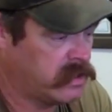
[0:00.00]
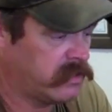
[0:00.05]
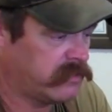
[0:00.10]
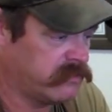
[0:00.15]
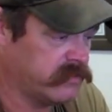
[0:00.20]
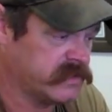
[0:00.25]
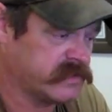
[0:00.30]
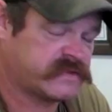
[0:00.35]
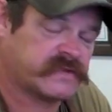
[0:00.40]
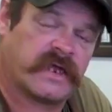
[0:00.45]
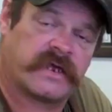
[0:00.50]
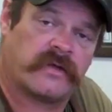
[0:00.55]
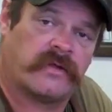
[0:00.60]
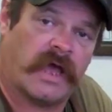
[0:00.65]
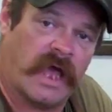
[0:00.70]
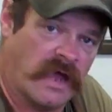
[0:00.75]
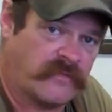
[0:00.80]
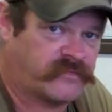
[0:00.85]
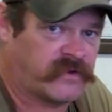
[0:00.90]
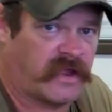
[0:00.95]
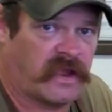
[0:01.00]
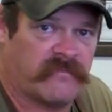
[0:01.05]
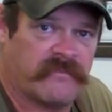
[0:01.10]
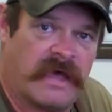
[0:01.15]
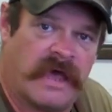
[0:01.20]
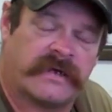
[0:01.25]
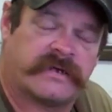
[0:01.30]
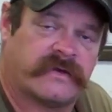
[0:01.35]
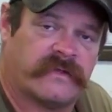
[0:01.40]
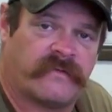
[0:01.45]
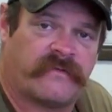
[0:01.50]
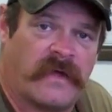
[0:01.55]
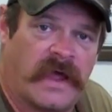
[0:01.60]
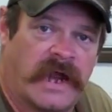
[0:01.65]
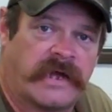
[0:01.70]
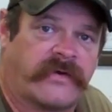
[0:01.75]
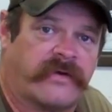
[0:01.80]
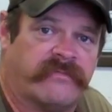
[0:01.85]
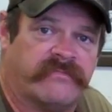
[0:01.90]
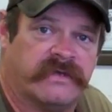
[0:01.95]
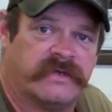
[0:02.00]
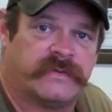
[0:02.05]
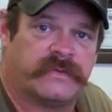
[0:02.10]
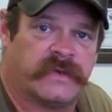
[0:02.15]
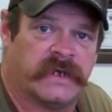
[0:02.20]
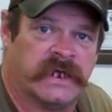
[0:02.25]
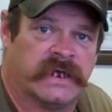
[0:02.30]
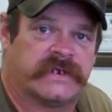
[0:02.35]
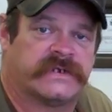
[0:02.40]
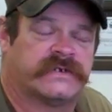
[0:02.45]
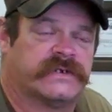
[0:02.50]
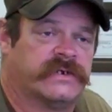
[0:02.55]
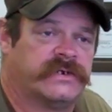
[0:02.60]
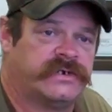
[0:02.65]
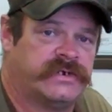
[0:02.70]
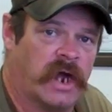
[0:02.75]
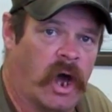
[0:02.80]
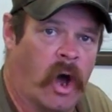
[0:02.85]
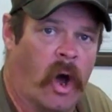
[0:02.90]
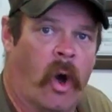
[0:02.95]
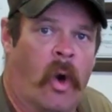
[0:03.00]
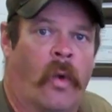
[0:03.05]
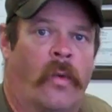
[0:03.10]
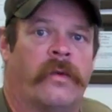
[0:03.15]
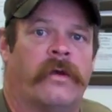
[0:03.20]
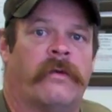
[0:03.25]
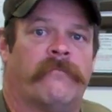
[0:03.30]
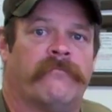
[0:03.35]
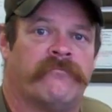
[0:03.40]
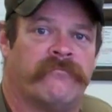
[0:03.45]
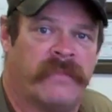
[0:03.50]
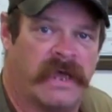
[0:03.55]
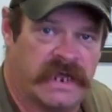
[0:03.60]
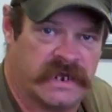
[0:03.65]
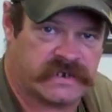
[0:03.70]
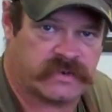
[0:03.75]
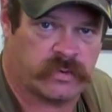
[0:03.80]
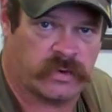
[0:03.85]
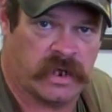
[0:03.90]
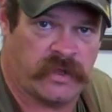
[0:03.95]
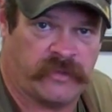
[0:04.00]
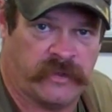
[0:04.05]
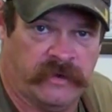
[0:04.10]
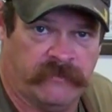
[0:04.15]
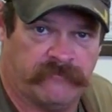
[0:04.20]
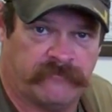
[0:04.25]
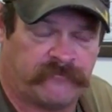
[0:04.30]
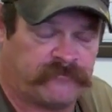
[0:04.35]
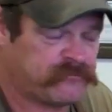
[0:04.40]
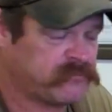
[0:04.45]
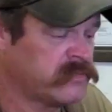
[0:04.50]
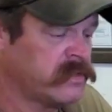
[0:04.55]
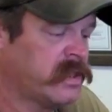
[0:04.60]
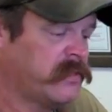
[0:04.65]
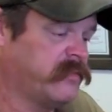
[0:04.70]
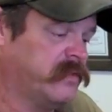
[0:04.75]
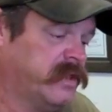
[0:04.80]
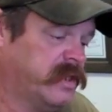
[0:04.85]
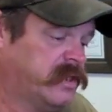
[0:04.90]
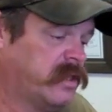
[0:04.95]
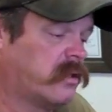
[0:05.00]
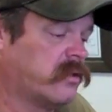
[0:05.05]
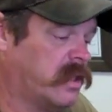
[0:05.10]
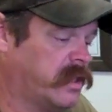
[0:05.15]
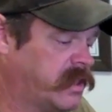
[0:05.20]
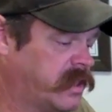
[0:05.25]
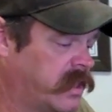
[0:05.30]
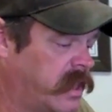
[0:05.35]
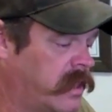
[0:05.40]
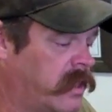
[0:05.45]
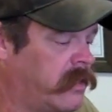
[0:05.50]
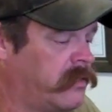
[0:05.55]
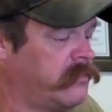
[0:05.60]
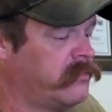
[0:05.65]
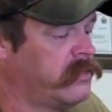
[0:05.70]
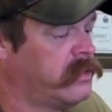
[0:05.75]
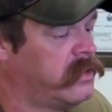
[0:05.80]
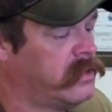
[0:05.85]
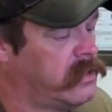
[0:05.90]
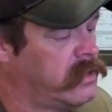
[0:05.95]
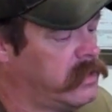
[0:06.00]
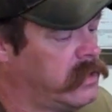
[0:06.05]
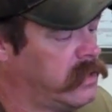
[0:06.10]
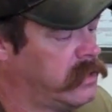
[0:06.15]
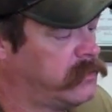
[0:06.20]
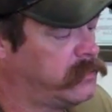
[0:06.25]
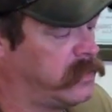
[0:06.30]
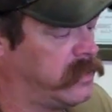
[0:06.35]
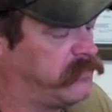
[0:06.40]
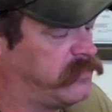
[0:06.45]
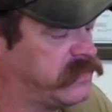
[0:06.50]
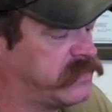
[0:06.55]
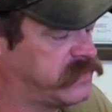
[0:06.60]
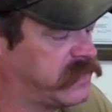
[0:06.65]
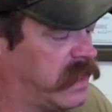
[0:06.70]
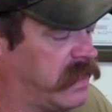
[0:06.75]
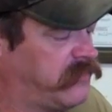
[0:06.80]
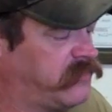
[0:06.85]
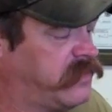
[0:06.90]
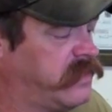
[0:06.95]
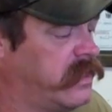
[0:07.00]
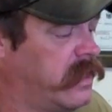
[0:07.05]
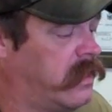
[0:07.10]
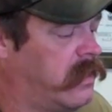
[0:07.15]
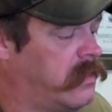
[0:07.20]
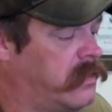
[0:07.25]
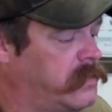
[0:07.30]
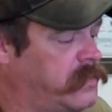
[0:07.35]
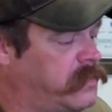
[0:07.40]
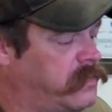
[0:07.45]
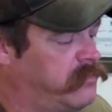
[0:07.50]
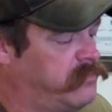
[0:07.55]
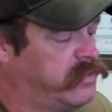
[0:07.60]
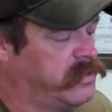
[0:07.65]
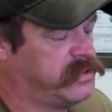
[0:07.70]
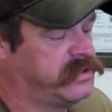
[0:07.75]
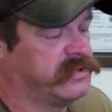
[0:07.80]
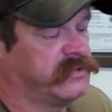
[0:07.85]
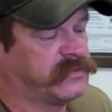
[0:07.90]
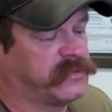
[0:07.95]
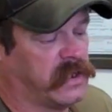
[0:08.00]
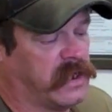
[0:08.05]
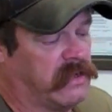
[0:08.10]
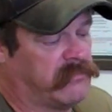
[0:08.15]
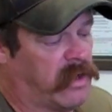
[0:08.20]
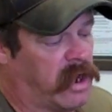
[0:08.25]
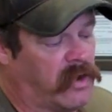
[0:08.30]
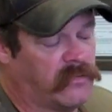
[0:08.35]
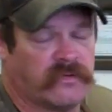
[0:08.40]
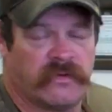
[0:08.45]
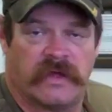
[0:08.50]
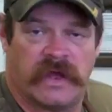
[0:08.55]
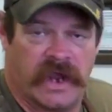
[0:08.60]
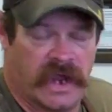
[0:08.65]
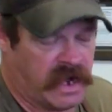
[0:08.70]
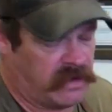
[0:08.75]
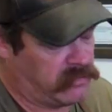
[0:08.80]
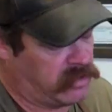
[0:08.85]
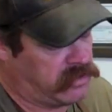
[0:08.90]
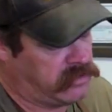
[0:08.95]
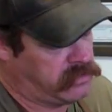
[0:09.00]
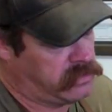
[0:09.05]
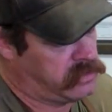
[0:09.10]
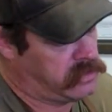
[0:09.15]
This thing will have to go back to the factory to be fixed, so don't mess with it. If you need to clean it out, flip your safety off, put your thumb over the hammer,